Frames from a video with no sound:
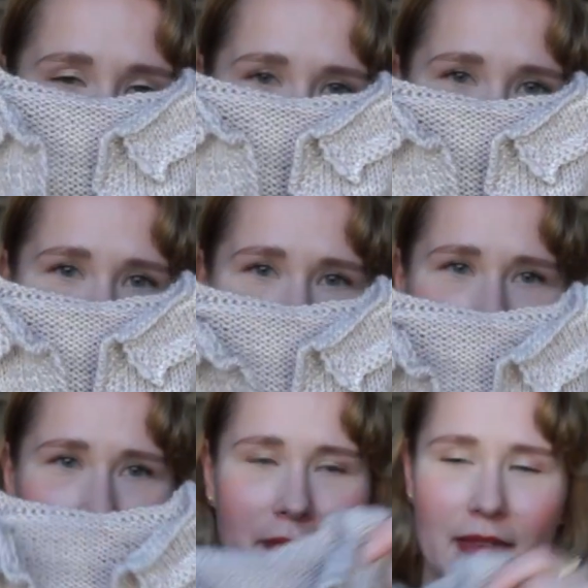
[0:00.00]
Flare.
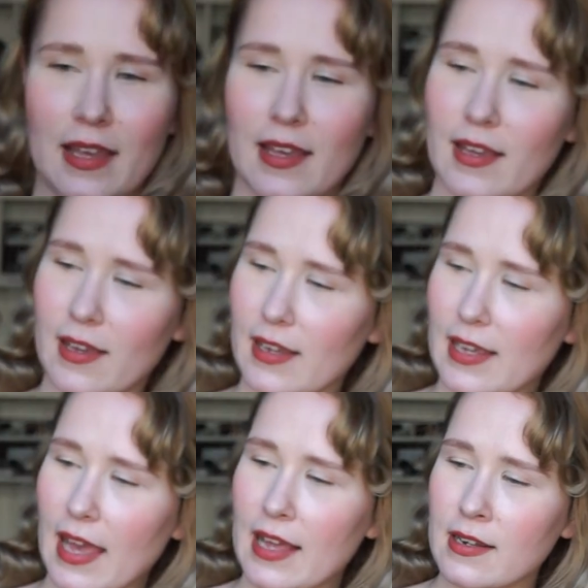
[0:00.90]

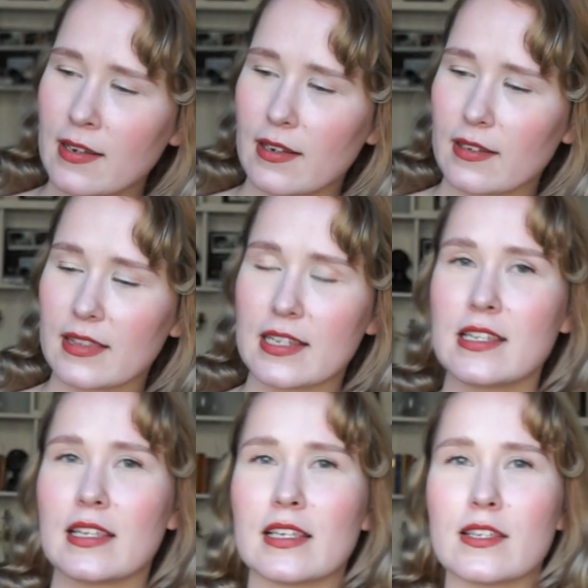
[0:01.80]
Again,
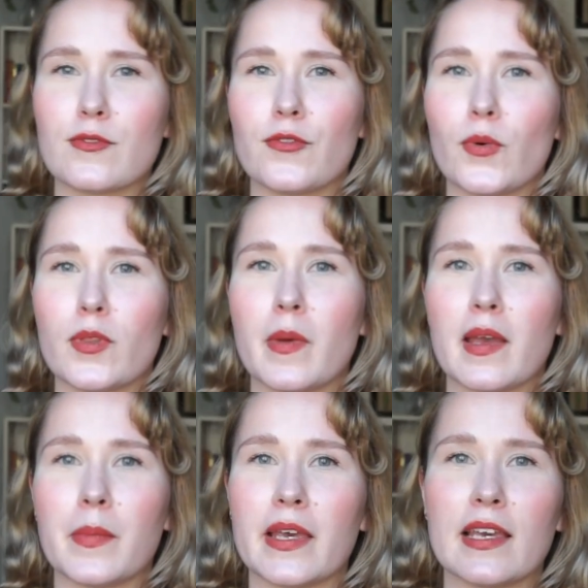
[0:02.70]
this is for the
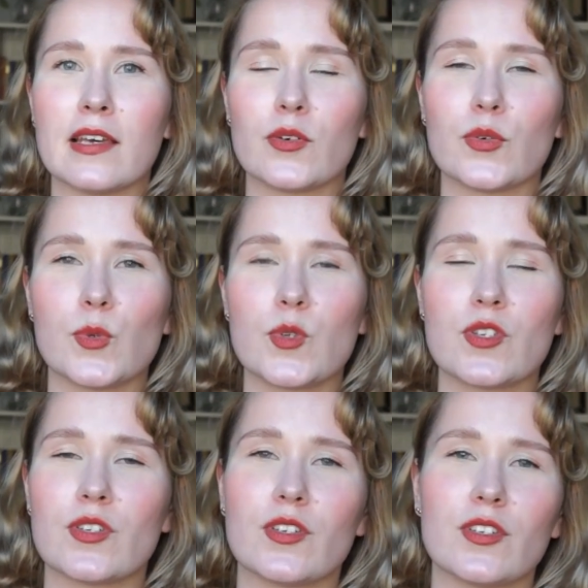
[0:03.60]
baby
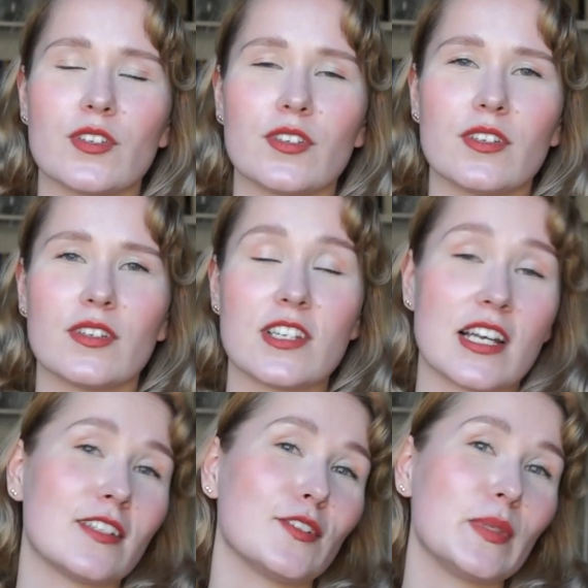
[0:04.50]
who's
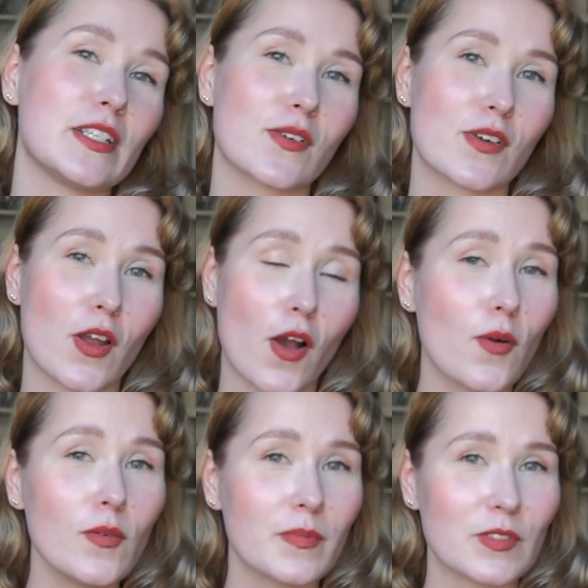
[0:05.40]
gender we don't
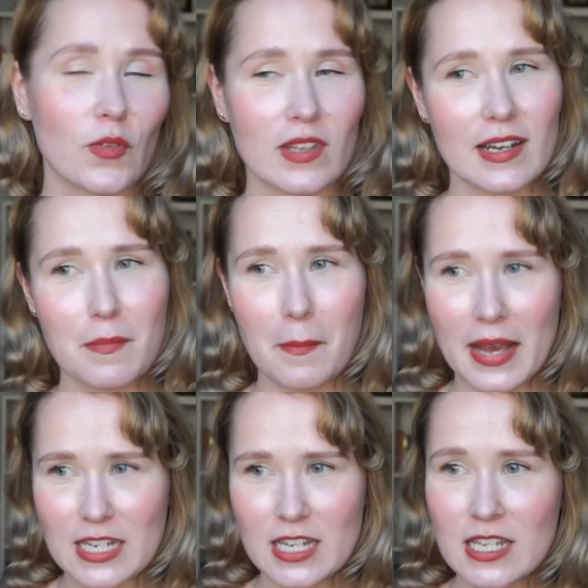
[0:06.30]
know, not that it
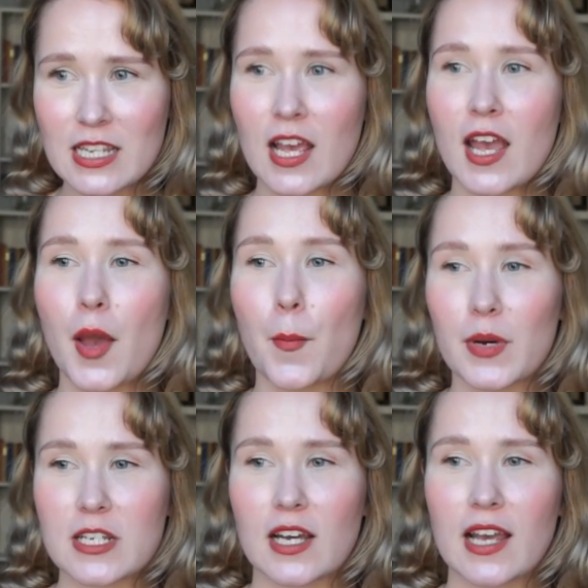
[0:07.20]
matters,
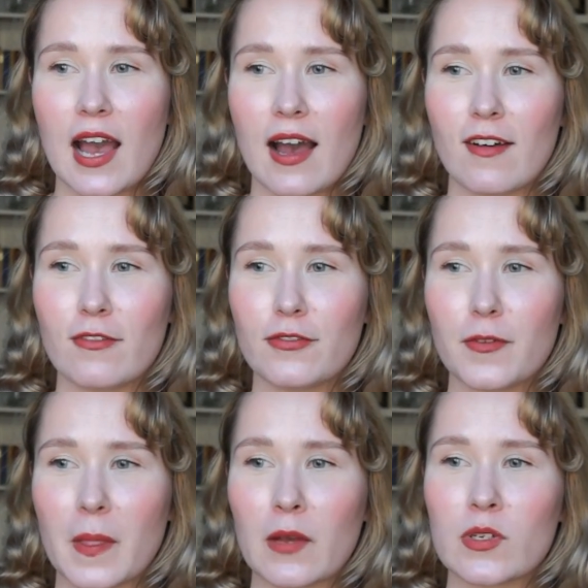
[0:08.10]
but I
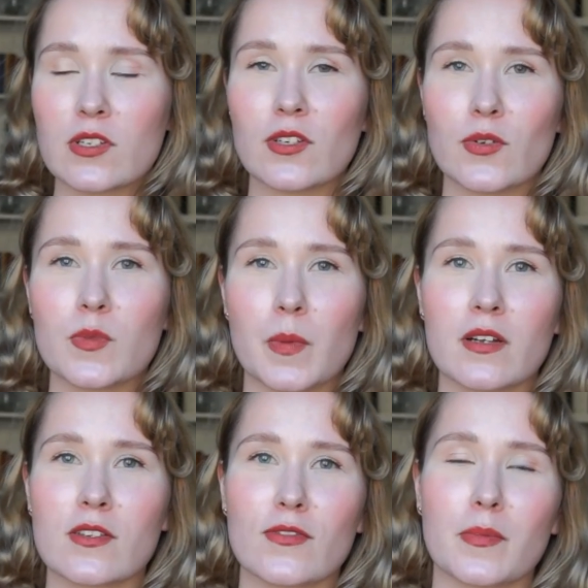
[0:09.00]
want to use
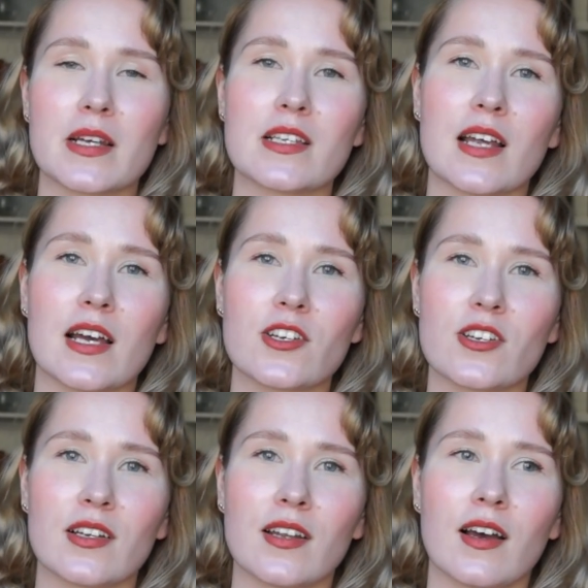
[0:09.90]
buttons for my
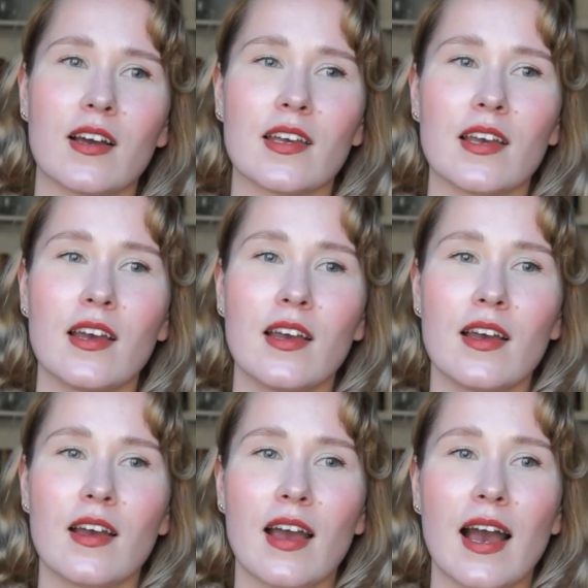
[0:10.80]
stash, and I
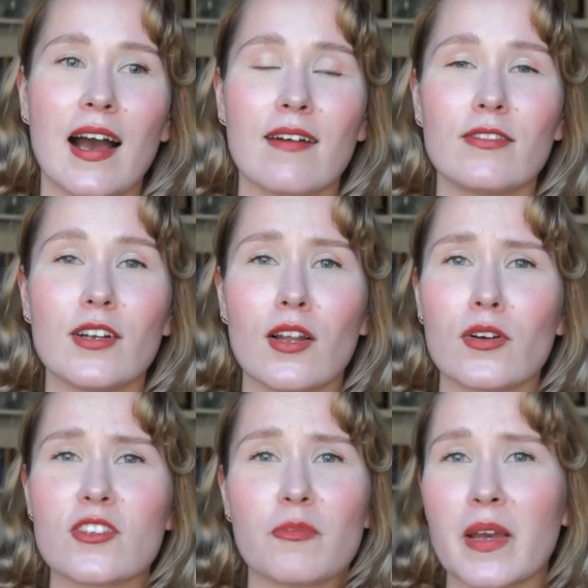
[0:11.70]
have
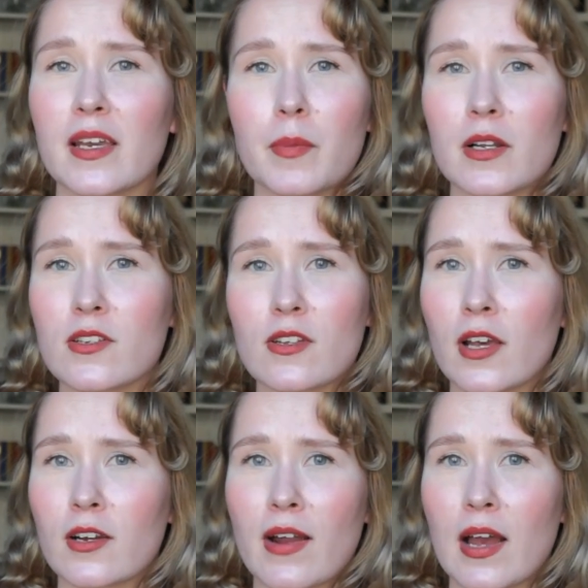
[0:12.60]
loads of pink buttons
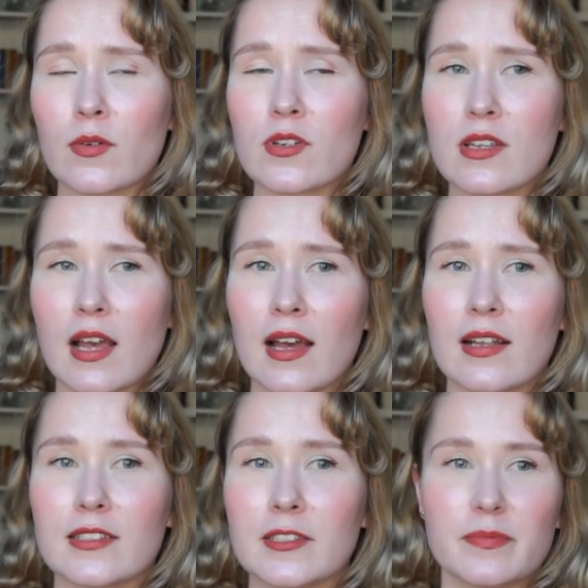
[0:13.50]
lying around,
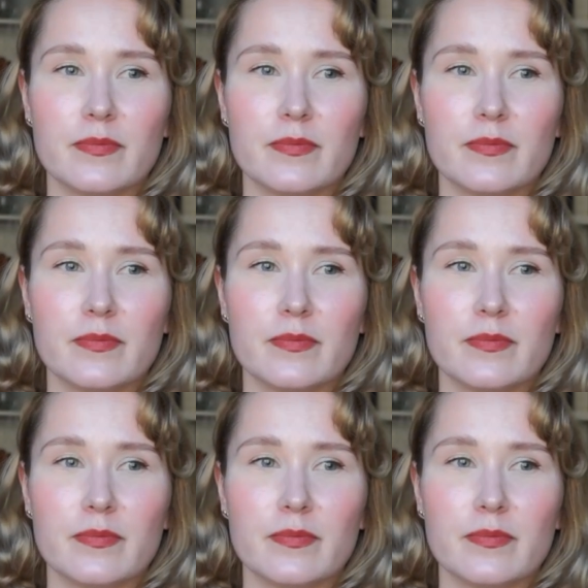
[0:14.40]
and